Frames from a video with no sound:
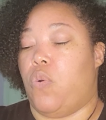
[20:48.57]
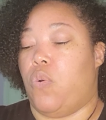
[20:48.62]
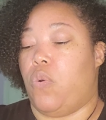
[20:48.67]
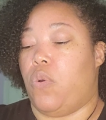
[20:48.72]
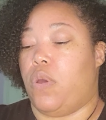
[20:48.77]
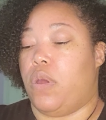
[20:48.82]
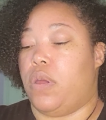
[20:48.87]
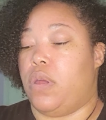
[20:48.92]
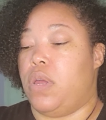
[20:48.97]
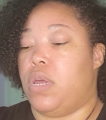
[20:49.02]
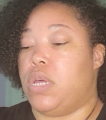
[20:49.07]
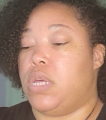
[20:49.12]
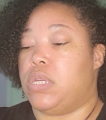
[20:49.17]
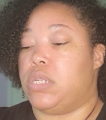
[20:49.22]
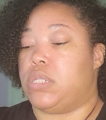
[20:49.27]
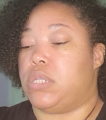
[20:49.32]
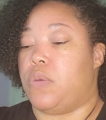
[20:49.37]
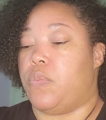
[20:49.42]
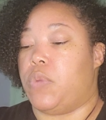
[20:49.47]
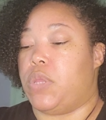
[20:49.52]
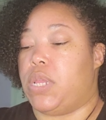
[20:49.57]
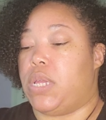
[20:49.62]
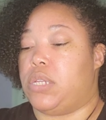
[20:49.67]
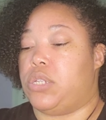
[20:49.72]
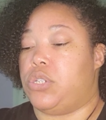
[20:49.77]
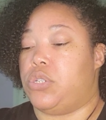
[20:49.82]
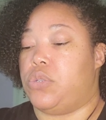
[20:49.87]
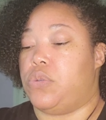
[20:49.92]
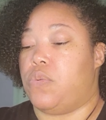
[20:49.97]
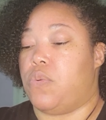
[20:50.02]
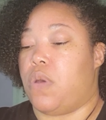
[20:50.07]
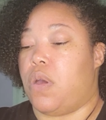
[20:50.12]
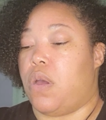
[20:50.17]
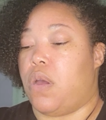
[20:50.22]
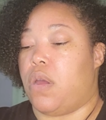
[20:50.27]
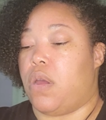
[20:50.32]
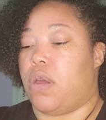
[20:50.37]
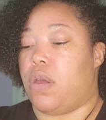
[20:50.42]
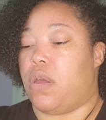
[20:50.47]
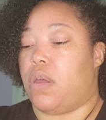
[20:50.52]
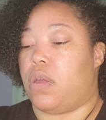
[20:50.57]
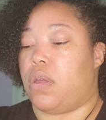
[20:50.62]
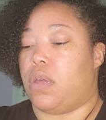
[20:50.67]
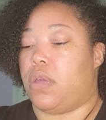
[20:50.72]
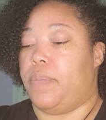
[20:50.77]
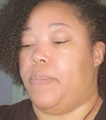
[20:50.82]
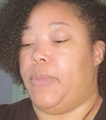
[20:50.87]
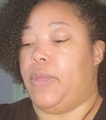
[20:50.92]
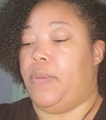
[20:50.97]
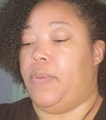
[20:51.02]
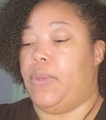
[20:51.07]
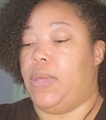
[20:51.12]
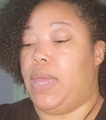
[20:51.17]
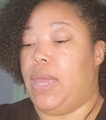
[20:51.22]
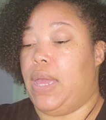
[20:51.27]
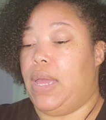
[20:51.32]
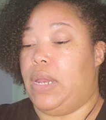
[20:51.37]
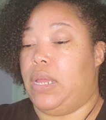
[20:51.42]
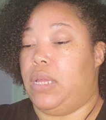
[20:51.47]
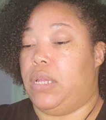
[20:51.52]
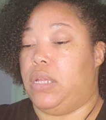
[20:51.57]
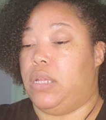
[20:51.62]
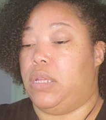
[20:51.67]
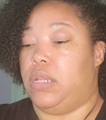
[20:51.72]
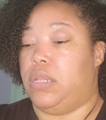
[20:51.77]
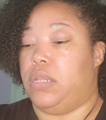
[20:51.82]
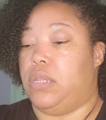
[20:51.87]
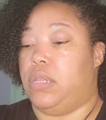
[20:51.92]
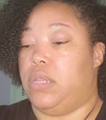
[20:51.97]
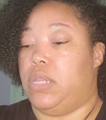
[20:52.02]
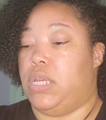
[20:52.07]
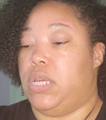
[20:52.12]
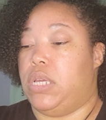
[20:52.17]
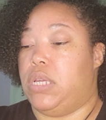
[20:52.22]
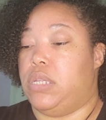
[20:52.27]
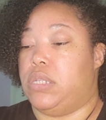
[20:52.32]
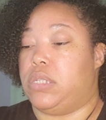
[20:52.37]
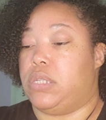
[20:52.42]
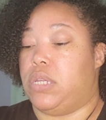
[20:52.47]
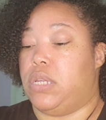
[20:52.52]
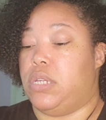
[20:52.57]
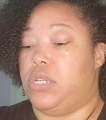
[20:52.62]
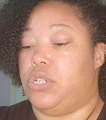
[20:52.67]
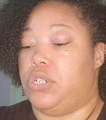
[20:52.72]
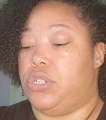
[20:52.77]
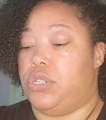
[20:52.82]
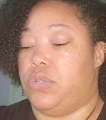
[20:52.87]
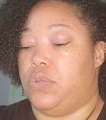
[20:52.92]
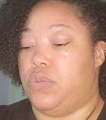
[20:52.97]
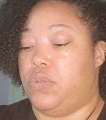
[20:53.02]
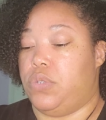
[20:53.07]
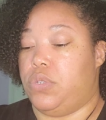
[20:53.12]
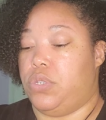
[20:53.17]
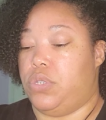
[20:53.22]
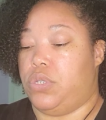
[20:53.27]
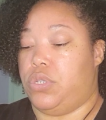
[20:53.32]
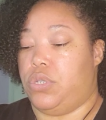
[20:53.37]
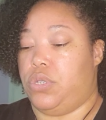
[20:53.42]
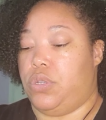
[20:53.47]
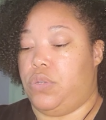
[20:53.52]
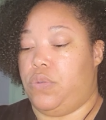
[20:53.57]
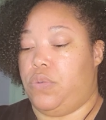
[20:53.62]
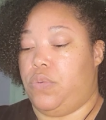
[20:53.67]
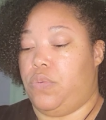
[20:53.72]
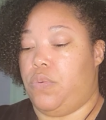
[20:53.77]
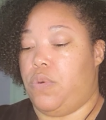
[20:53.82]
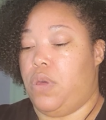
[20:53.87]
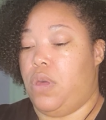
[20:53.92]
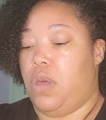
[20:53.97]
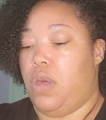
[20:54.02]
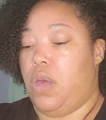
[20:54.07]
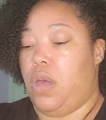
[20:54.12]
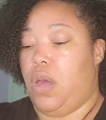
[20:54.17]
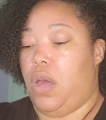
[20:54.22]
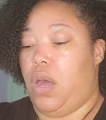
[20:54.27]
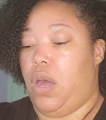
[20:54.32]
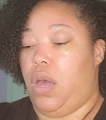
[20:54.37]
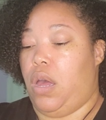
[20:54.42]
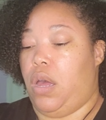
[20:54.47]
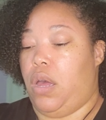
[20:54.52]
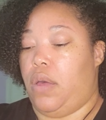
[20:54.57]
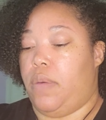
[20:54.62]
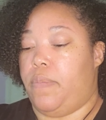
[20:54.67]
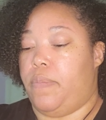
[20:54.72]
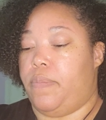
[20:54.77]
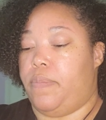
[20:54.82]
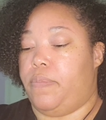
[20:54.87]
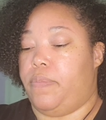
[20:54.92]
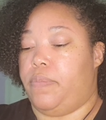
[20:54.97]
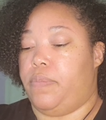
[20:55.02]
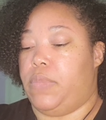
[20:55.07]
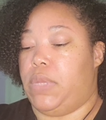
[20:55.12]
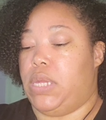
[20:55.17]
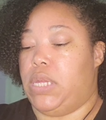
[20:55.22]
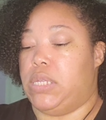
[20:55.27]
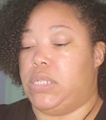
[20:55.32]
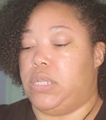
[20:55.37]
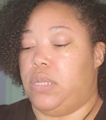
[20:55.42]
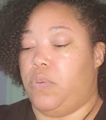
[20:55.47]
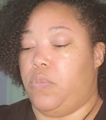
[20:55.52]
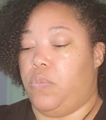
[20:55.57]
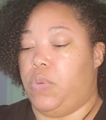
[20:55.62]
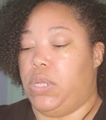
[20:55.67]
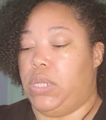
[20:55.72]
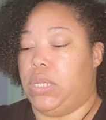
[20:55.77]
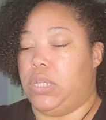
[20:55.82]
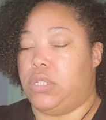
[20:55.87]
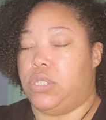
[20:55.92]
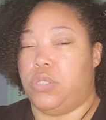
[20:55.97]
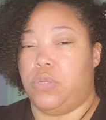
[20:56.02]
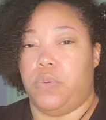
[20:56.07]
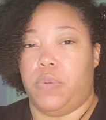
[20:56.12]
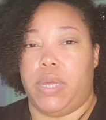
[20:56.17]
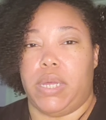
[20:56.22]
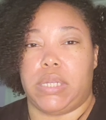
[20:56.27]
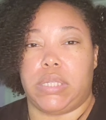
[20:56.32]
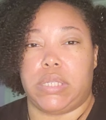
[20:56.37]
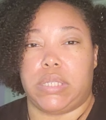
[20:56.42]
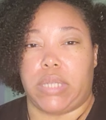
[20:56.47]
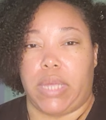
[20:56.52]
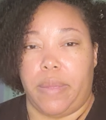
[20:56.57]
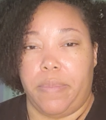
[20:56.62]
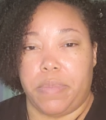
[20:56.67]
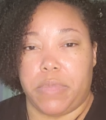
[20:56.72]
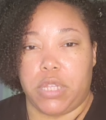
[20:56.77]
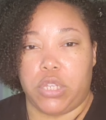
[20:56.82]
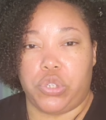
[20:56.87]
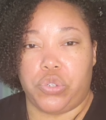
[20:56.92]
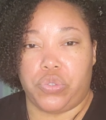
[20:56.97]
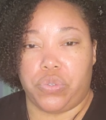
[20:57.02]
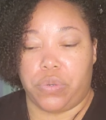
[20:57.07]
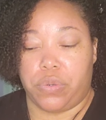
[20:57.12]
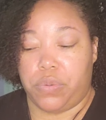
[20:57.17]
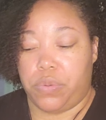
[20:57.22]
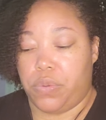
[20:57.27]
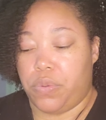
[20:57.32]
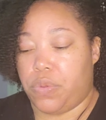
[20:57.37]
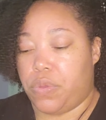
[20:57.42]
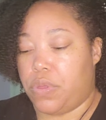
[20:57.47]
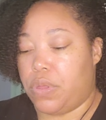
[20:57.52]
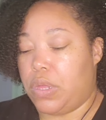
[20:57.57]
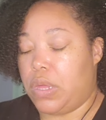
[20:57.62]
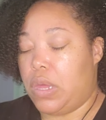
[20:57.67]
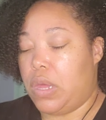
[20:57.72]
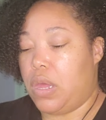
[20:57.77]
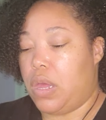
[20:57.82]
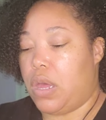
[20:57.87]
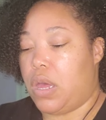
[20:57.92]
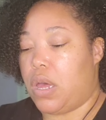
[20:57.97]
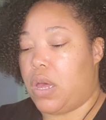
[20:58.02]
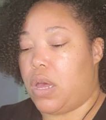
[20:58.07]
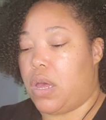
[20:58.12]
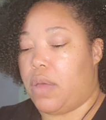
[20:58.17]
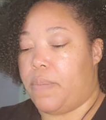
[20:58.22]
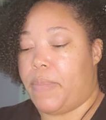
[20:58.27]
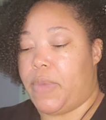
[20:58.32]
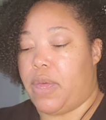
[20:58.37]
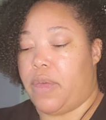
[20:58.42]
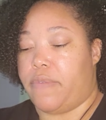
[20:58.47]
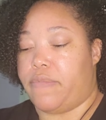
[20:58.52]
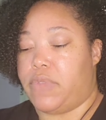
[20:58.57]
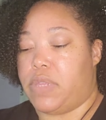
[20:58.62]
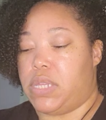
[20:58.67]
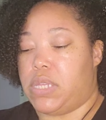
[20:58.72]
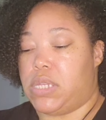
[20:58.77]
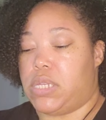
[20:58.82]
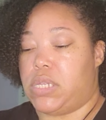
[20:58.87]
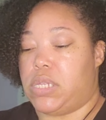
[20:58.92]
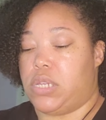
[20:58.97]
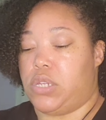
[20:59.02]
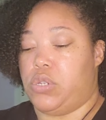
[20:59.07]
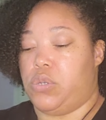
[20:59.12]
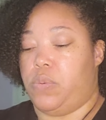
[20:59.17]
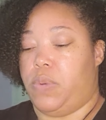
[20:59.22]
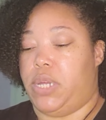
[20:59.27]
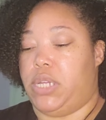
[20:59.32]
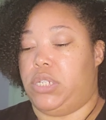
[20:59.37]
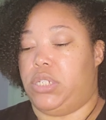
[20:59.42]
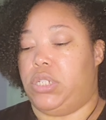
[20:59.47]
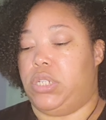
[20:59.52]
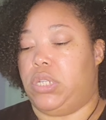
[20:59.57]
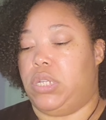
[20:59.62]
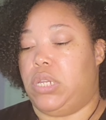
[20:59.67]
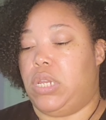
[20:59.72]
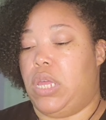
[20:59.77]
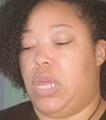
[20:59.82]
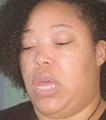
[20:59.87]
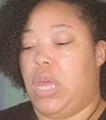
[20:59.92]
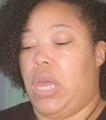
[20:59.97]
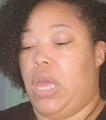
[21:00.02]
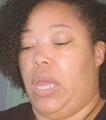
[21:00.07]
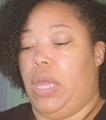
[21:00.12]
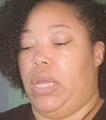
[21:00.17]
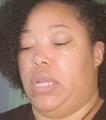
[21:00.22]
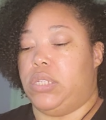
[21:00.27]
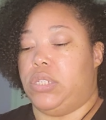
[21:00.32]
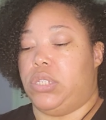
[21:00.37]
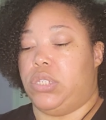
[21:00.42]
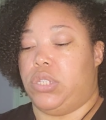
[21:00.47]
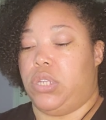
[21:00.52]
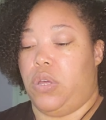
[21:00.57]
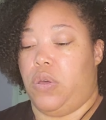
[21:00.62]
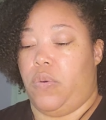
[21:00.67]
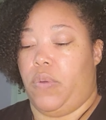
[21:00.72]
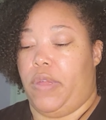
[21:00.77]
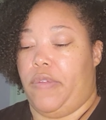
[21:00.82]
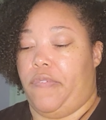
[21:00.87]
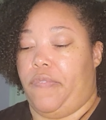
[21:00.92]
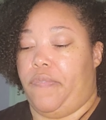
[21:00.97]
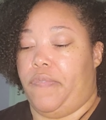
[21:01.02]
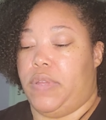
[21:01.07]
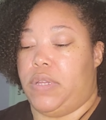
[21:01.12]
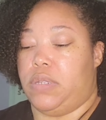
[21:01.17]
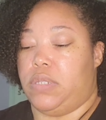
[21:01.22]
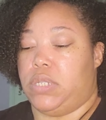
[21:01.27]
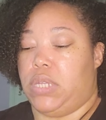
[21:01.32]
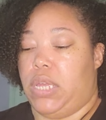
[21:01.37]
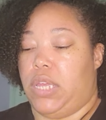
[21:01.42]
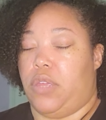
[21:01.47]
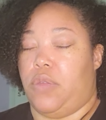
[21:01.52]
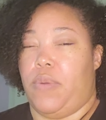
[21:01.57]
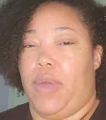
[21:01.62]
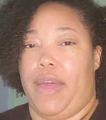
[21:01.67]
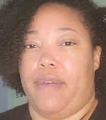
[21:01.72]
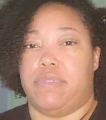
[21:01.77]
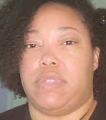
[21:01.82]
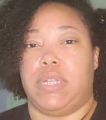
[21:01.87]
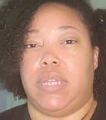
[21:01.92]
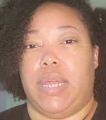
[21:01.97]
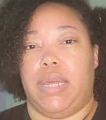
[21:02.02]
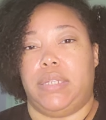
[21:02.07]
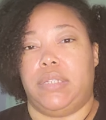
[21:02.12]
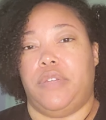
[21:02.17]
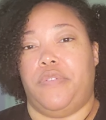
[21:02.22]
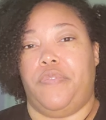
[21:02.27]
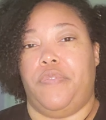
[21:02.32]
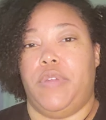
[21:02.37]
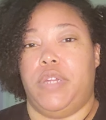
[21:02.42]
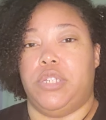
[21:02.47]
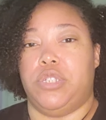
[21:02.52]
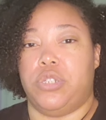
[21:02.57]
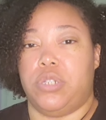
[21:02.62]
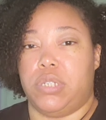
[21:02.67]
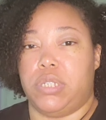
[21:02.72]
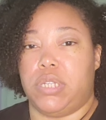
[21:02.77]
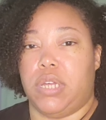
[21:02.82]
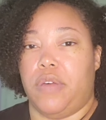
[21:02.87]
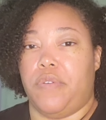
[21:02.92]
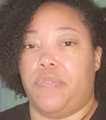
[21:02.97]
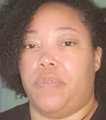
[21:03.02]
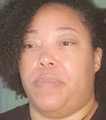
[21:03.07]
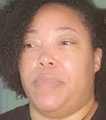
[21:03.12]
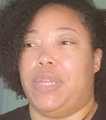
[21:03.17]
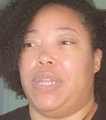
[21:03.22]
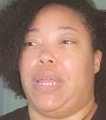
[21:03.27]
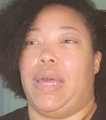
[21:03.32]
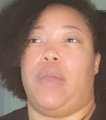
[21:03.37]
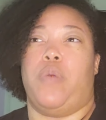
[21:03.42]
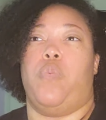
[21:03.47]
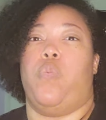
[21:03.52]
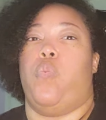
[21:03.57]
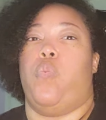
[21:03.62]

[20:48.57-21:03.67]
Or someone that you are communicating these issues to um, isn't willing to accept the truth um, of the situation. And so it feels like you have to like defend yourself and be like,